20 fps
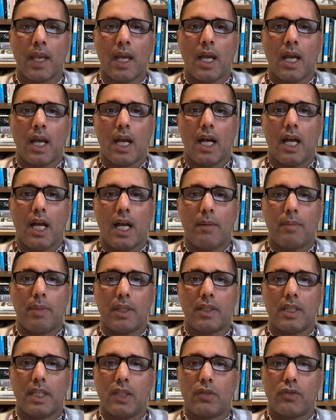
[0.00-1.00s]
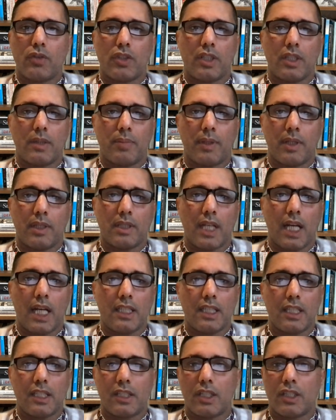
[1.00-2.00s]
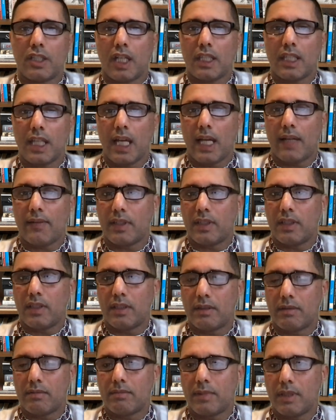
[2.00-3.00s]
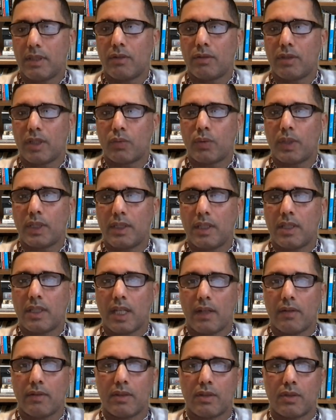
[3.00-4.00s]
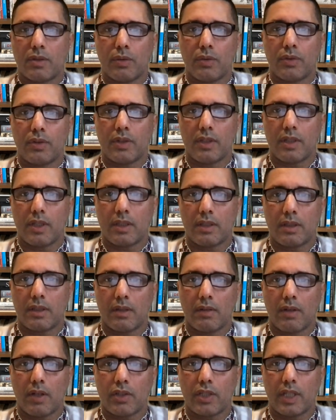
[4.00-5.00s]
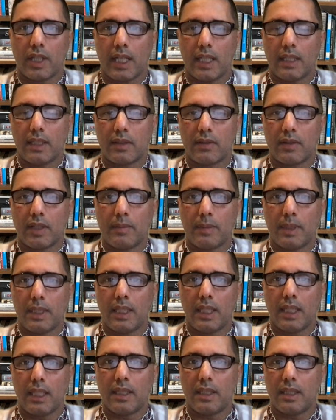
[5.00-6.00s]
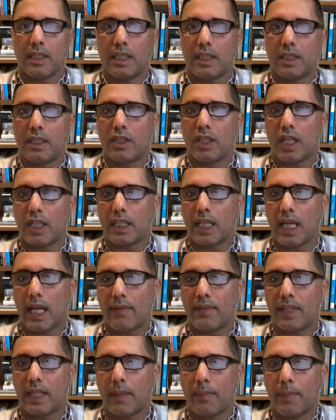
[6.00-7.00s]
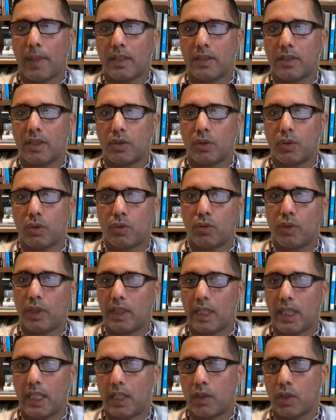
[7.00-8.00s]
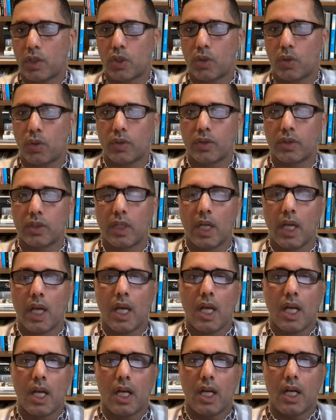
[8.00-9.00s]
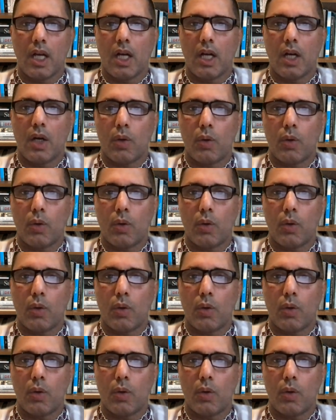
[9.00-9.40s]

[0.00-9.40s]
Uh, but the interesting part, ISIS did not have, an, you know, the twenty thousand soldiers that uh, Russia had in Crimea, and did not have the capacity to do an air assault uh, or